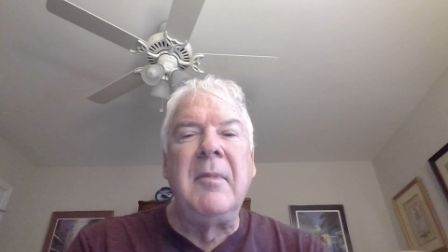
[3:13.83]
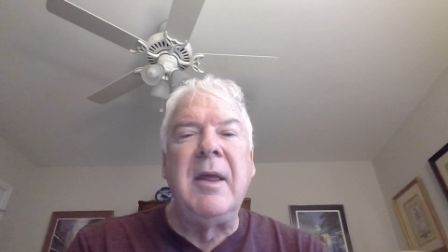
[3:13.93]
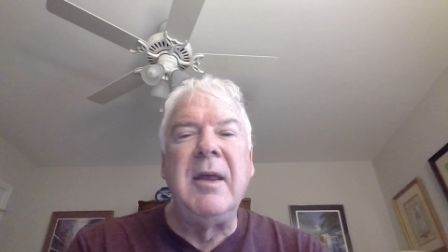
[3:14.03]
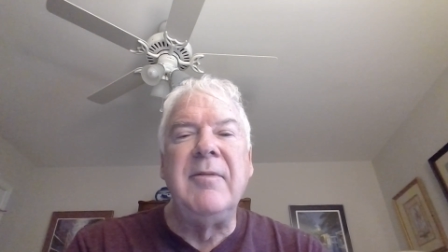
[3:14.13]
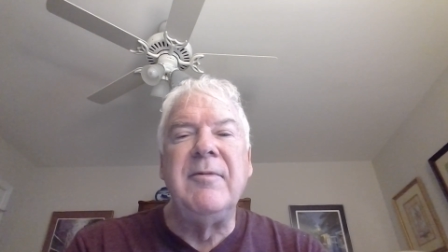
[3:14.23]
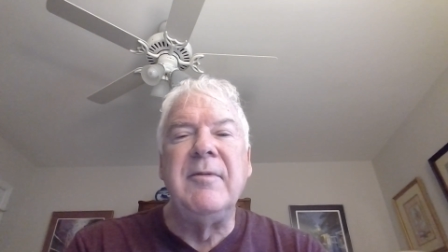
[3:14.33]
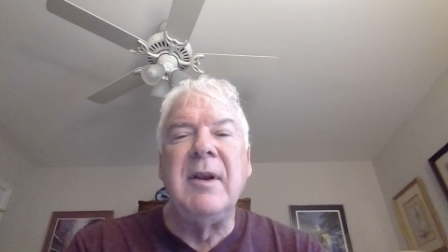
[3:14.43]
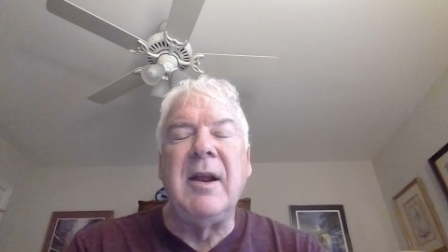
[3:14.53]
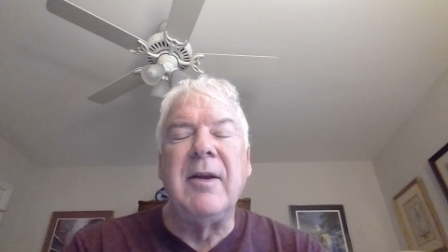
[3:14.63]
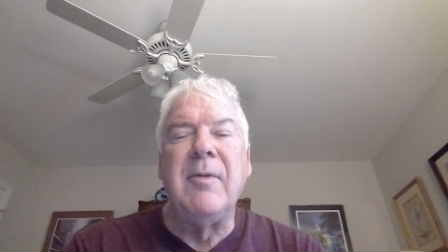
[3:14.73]
in
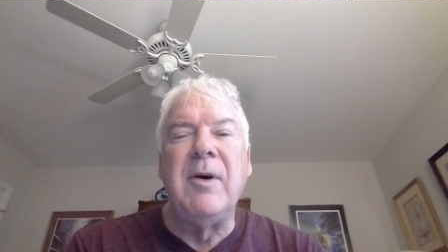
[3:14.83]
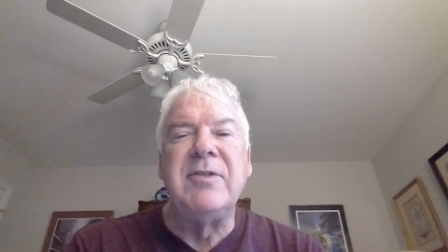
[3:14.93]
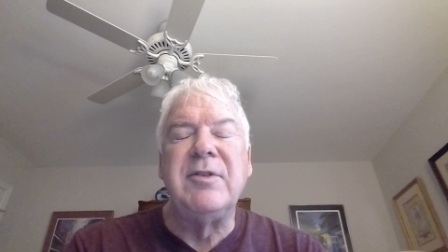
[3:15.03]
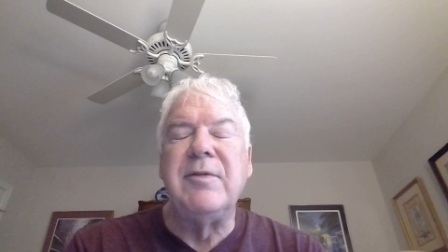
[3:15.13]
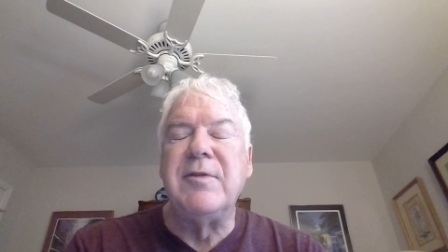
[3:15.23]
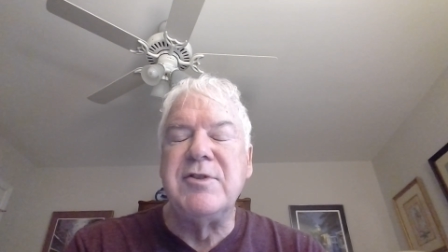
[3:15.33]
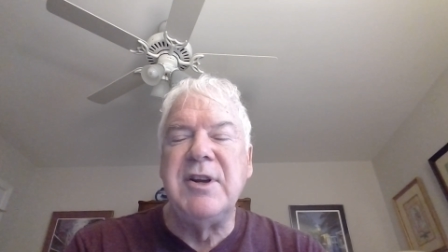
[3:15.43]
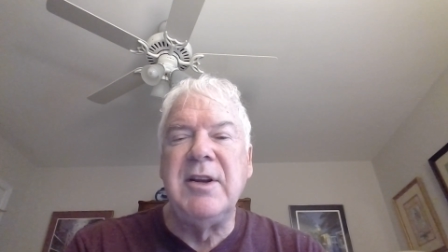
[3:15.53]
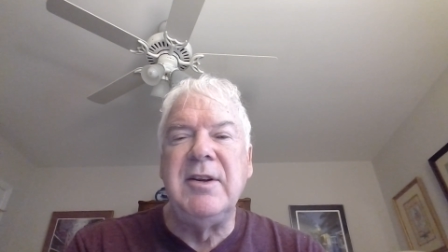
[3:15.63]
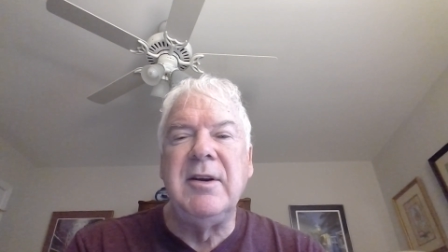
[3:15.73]
like Western
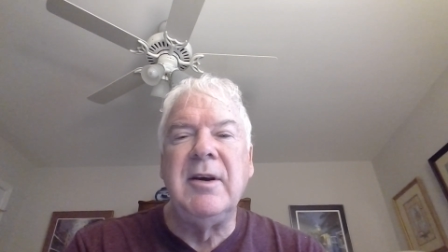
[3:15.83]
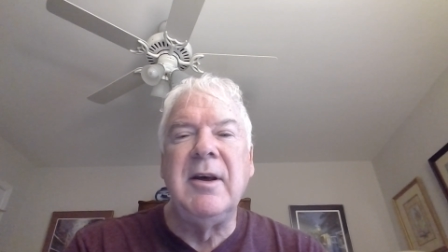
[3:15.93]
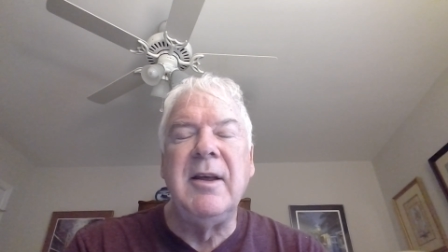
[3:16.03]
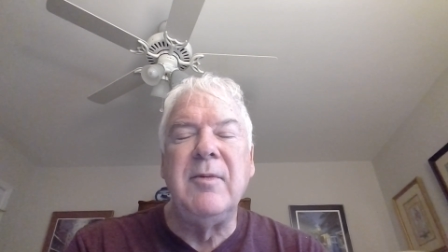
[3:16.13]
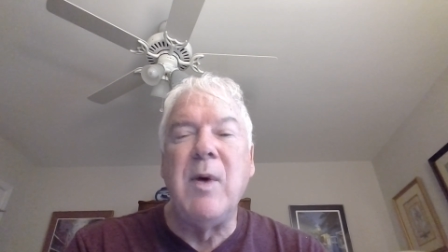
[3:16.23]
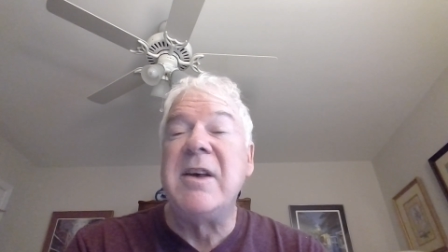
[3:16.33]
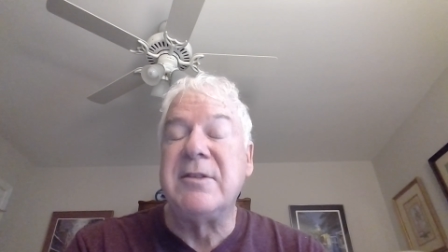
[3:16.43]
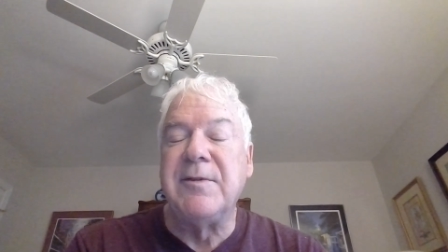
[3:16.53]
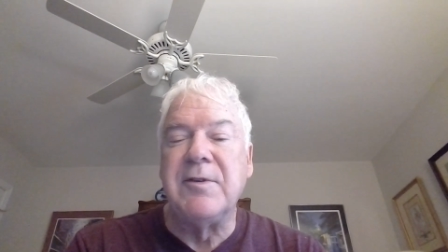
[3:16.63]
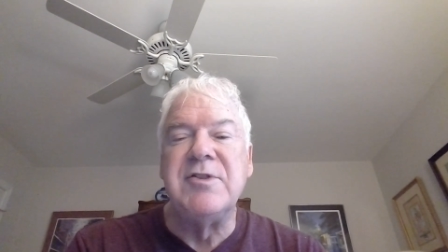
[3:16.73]
Virginia and
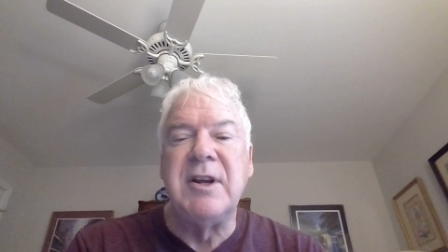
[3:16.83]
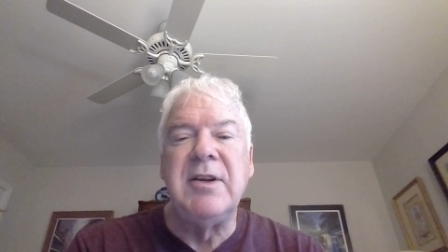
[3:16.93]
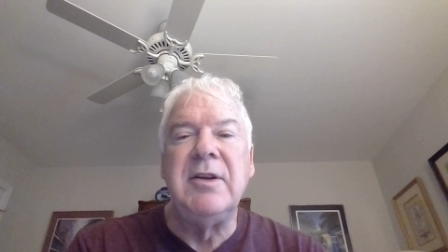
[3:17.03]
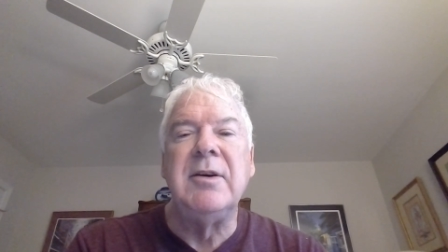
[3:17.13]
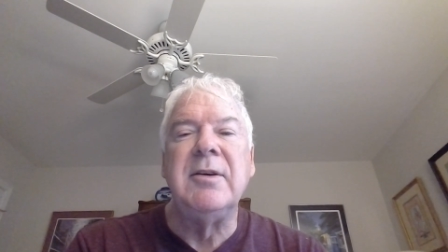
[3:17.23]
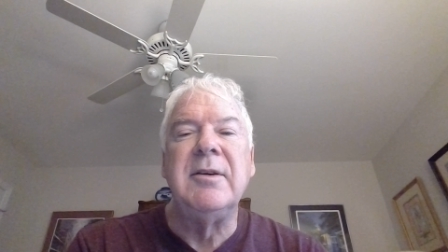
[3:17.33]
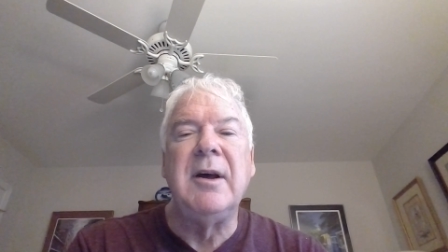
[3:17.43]
West Virginia.